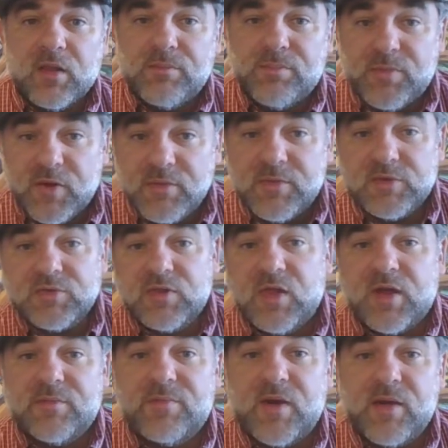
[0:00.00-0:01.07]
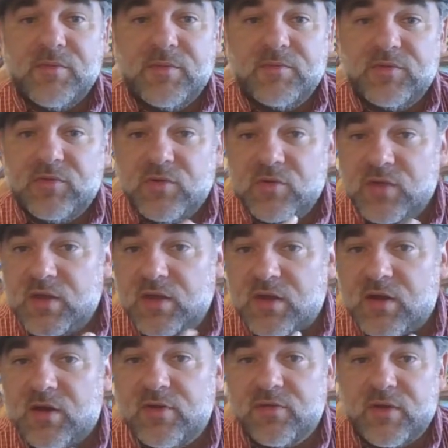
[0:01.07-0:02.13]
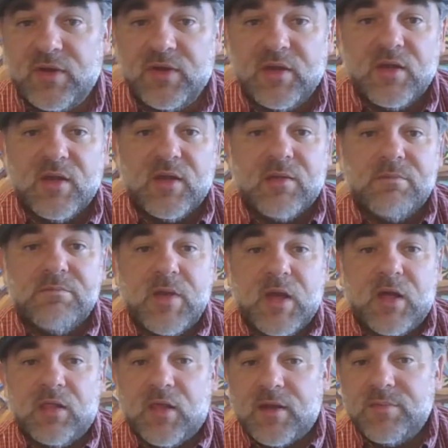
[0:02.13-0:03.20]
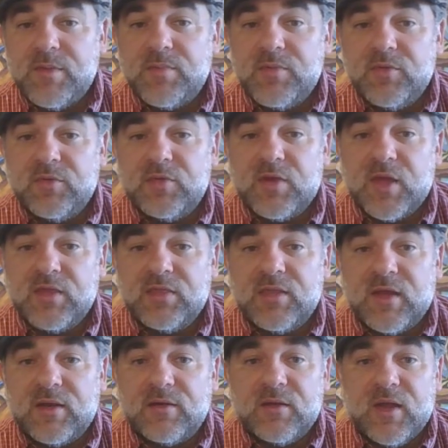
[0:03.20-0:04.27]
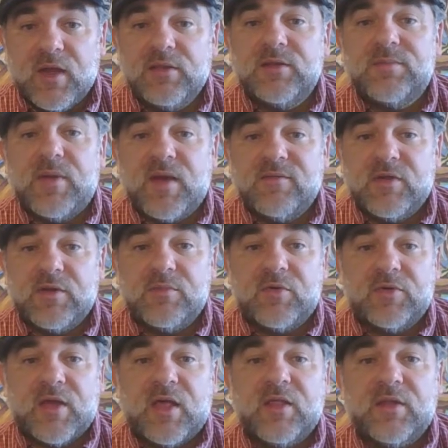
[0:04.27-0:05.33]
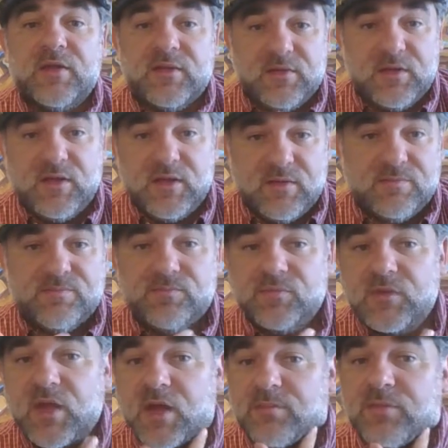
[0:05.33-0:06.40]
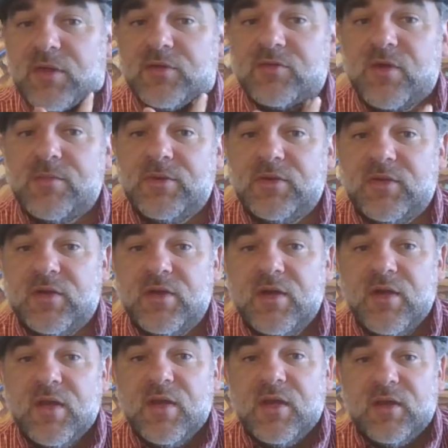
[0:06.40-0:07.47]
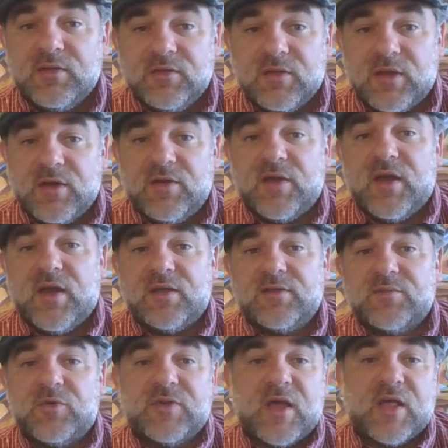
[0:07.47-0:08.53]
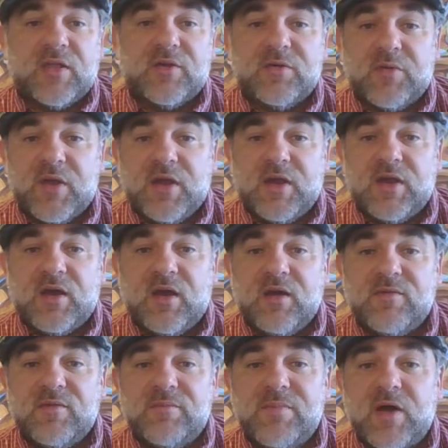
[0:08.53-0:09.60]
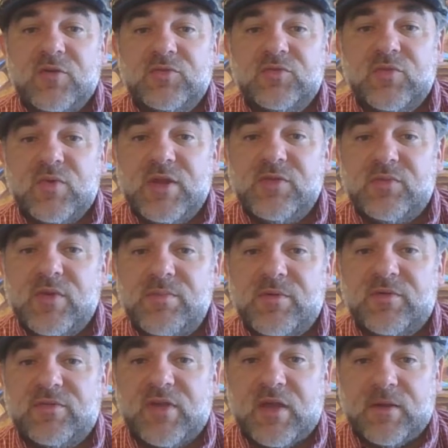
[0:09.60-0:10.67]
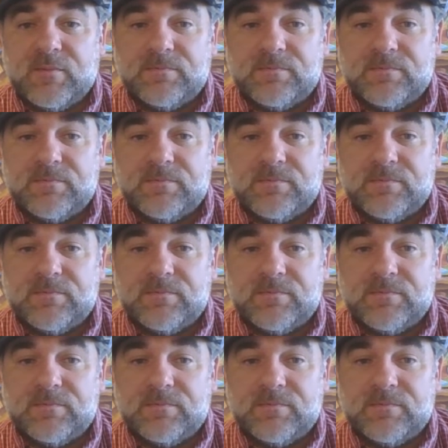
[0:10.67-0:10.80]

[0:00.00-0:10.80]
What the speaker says: pretty much a lot of problems to the artery. A lot of people who do get that end up having a mortality. The blunt trauma to that area has a mortality rate of about 23%,